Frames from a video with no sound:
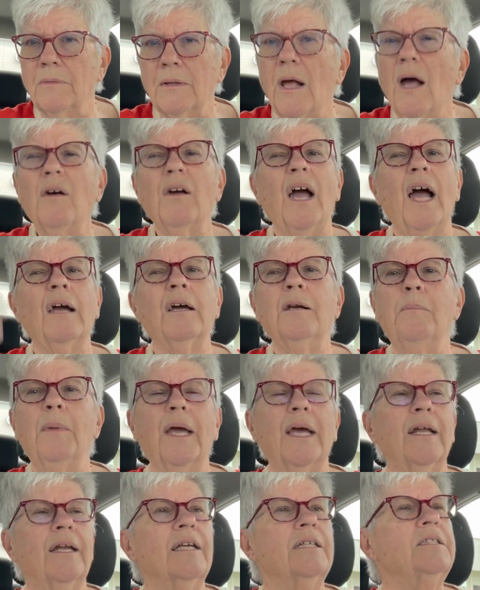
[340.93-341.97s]
I'm going to
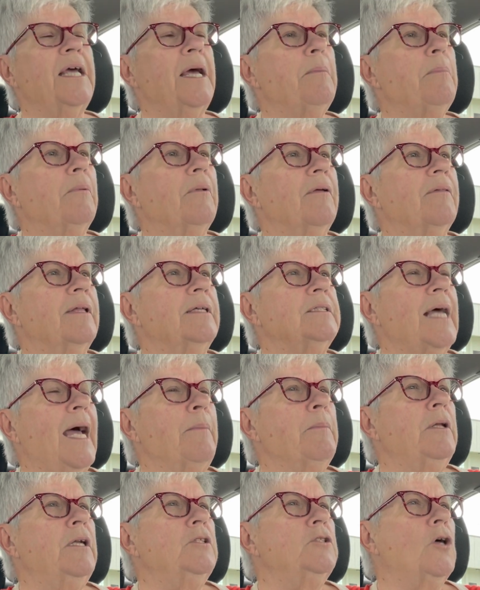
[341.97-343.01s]
make an example of this. I'm
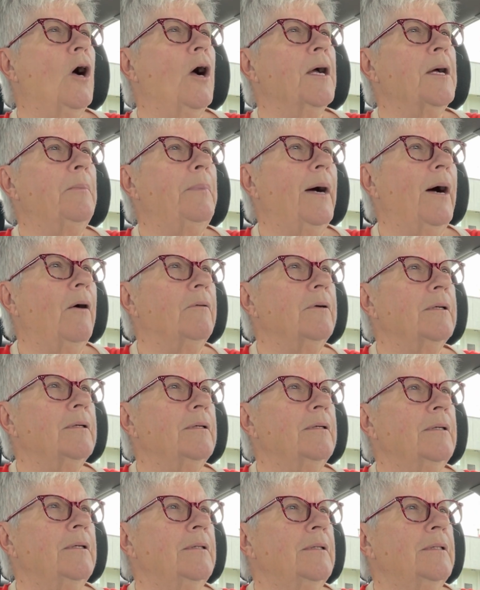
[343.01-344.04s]
going to talk about
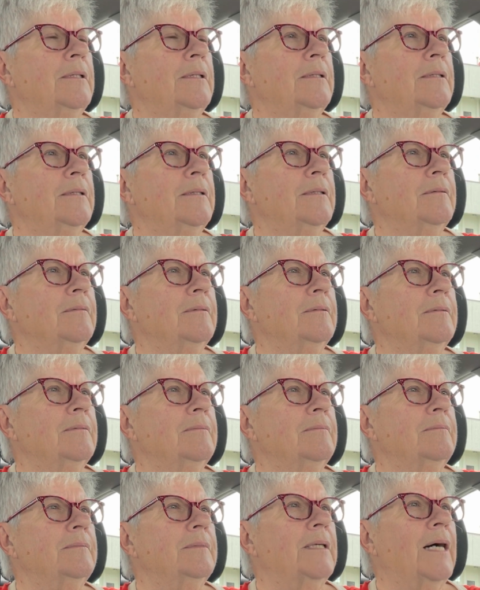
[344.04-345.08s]

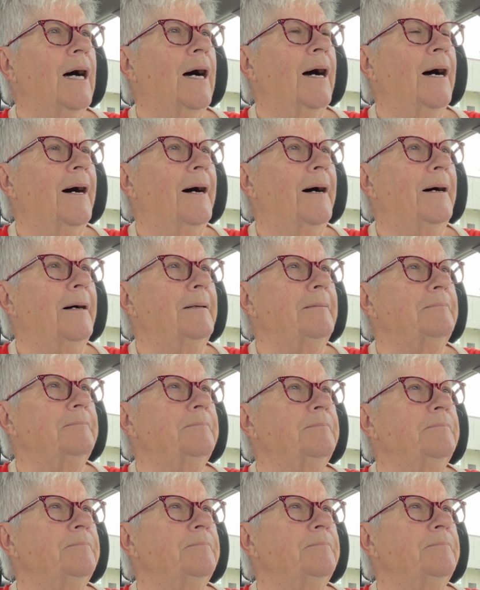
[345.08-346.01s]
buying